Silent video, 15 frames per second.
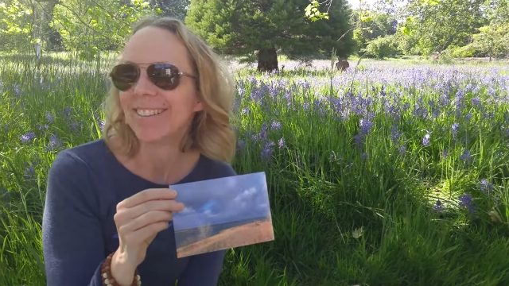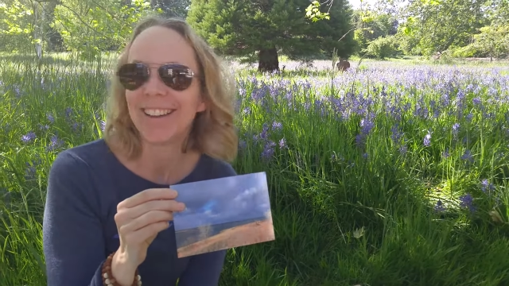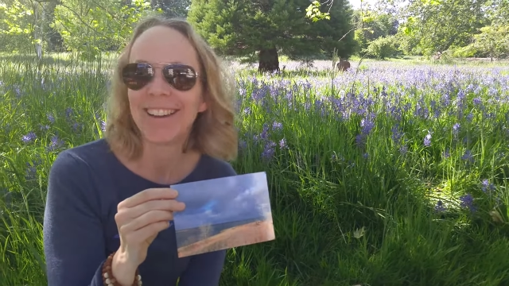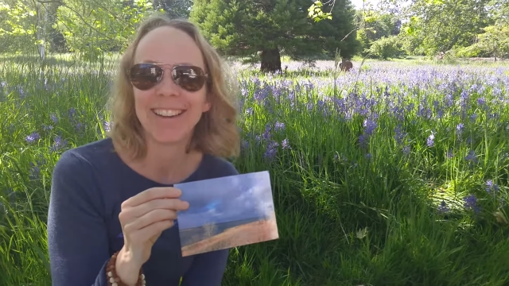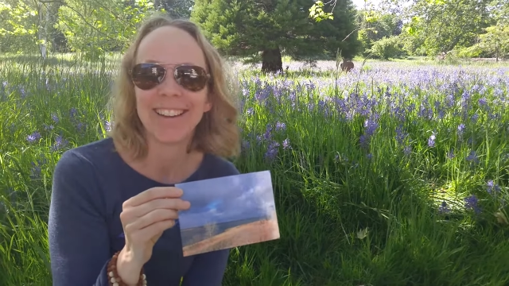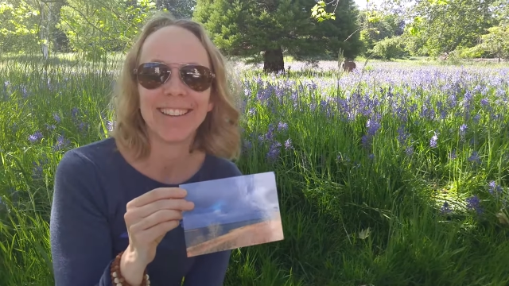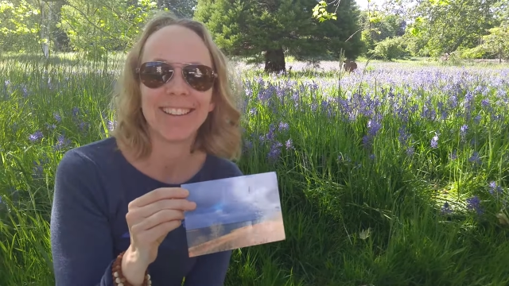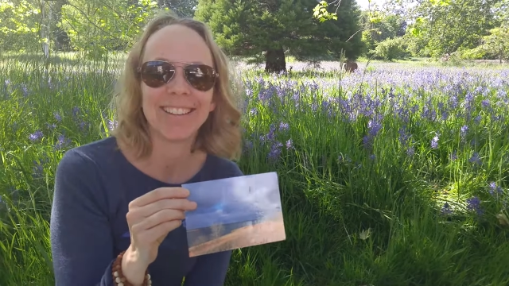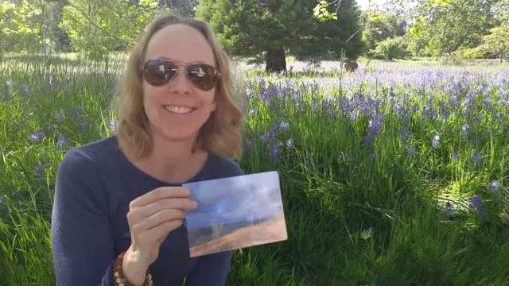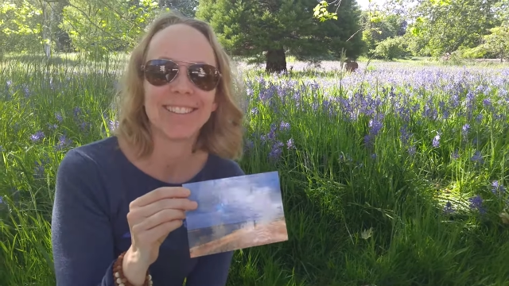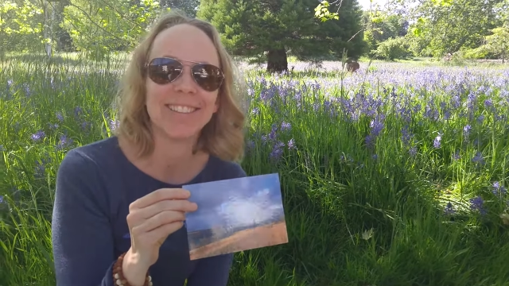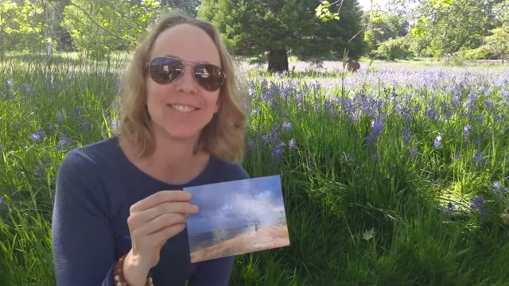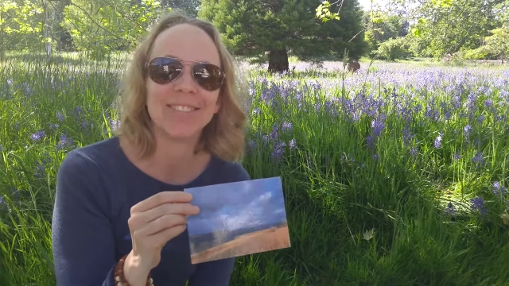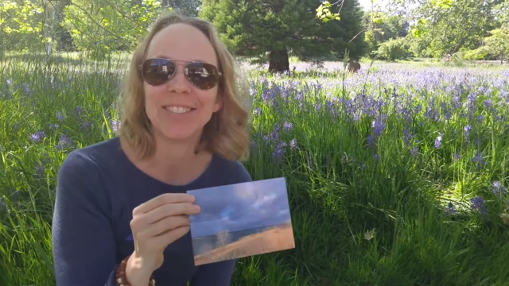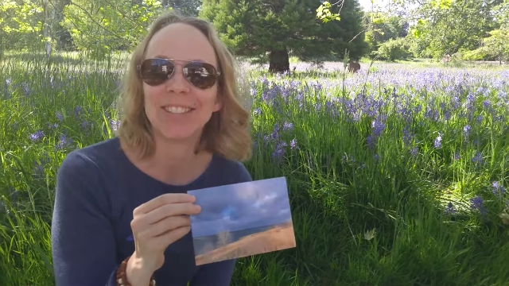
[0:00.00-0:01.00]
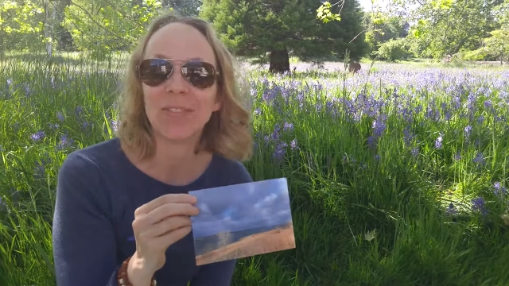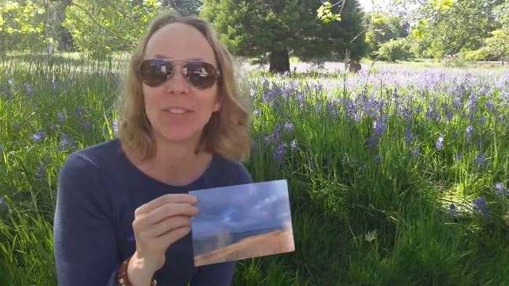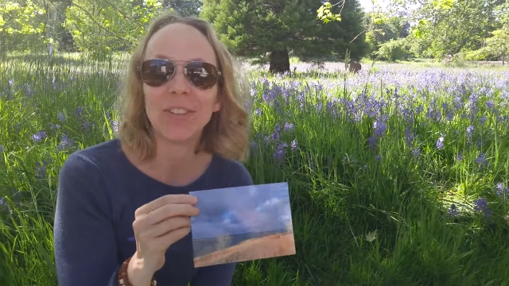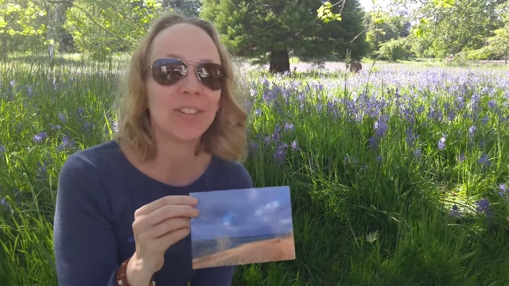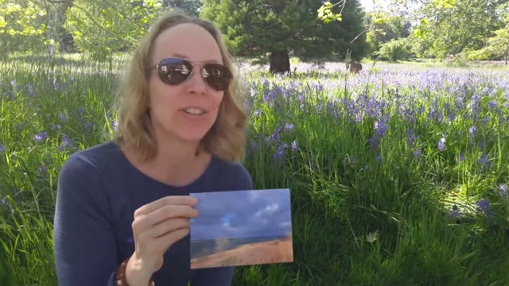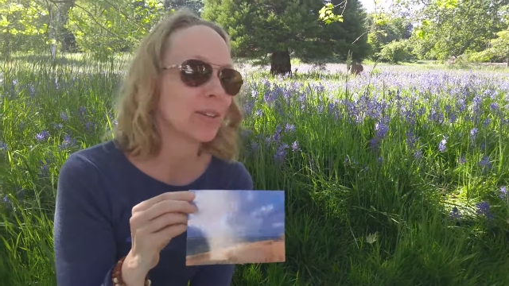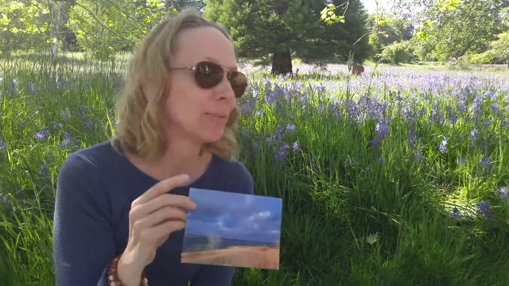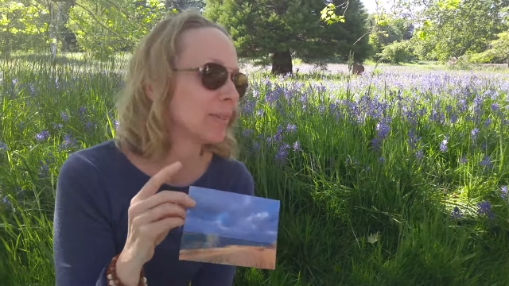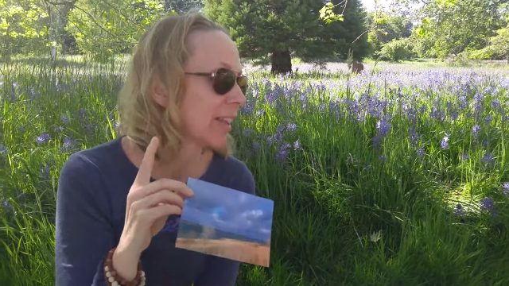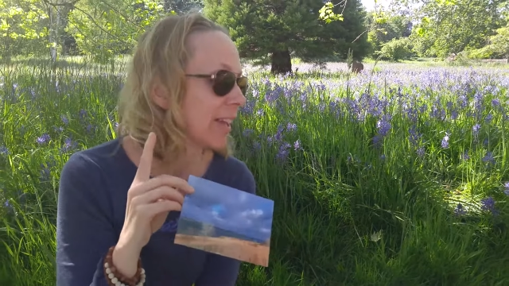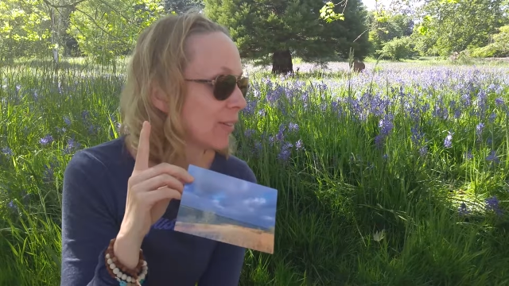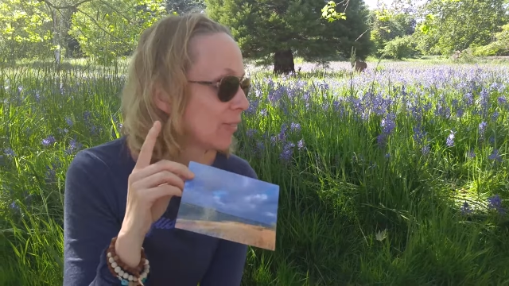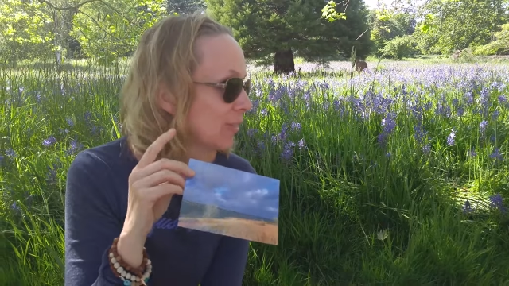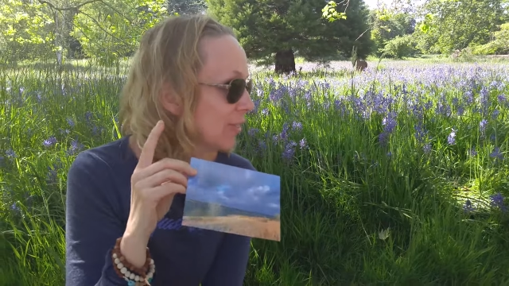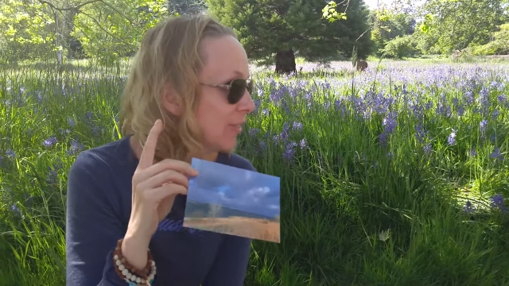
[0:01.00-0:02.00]
okay, you're gonna some of you are gonna be
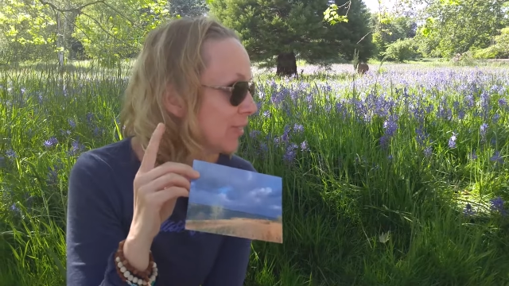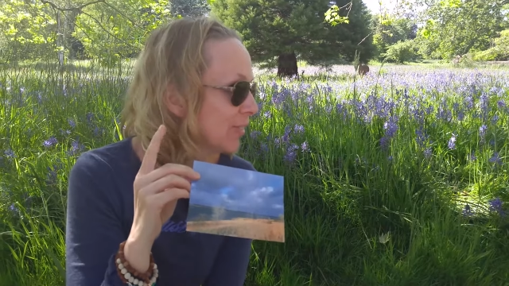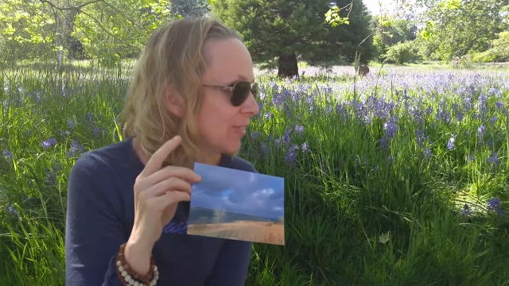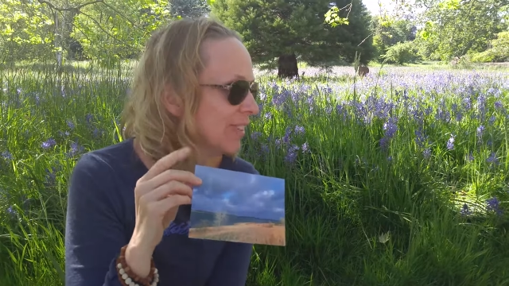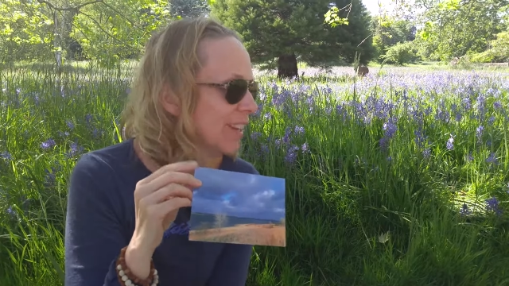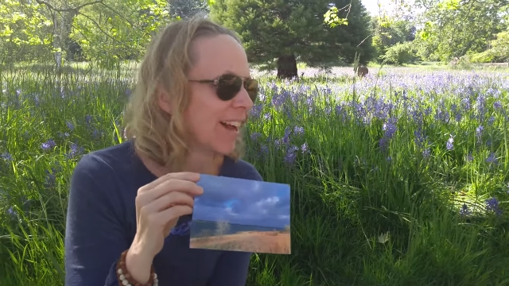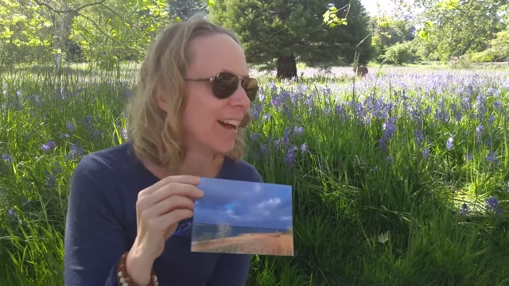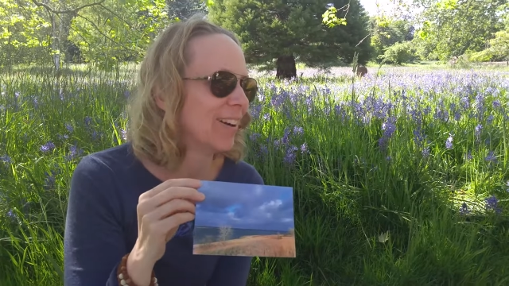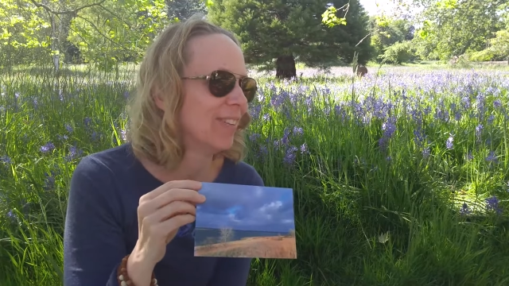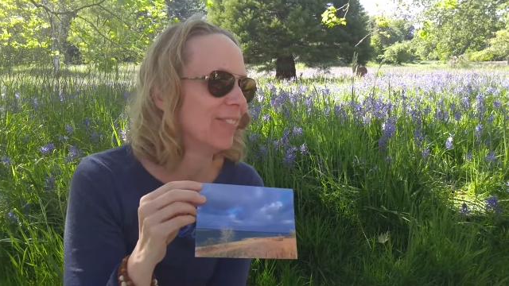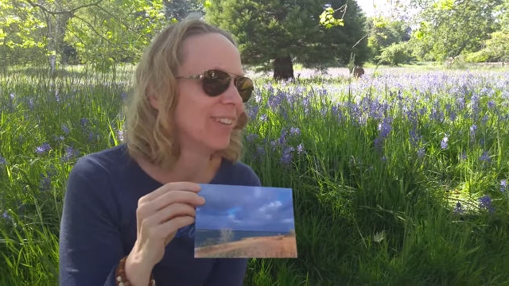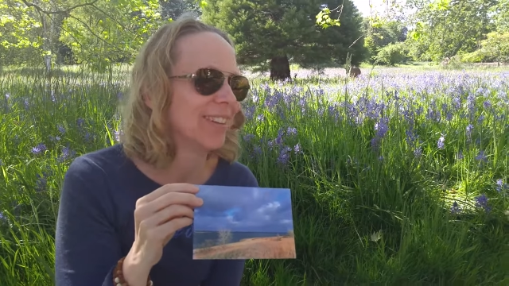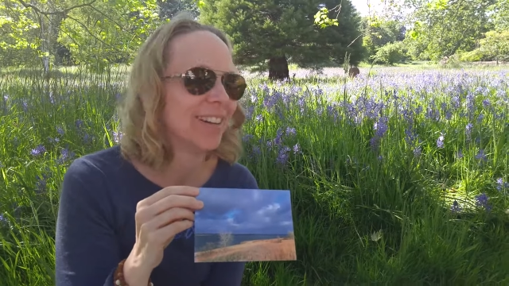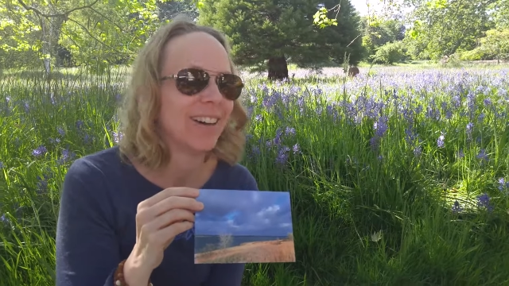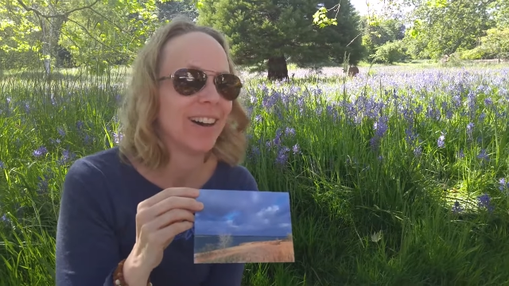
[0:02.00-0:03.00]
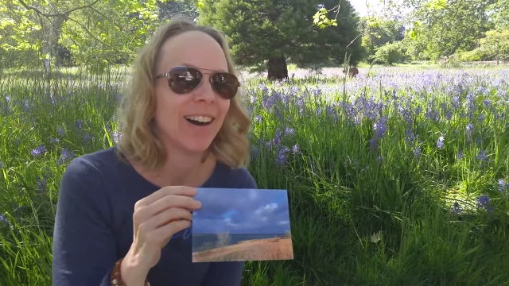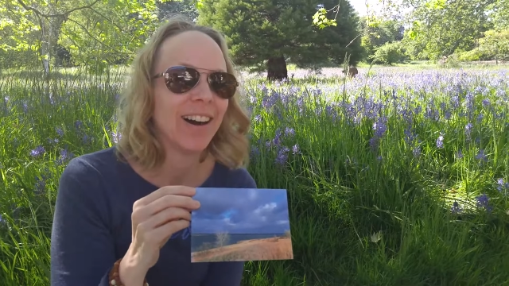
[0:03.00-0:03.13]
like, woo No, but